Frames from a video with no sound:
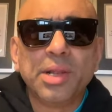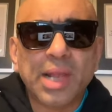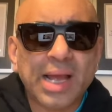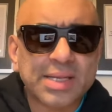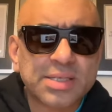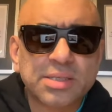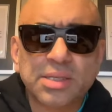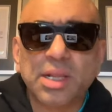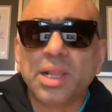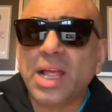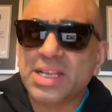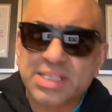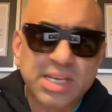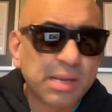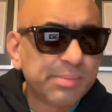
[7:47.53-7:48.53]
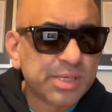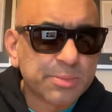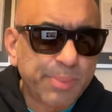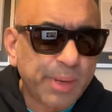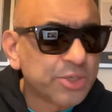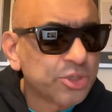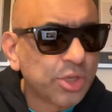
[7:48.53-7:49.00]
last the last game,
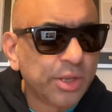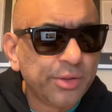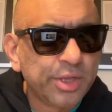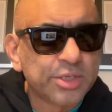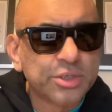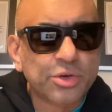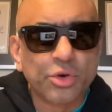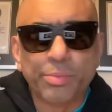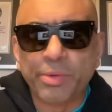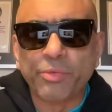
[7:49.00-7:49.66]
especially in this group.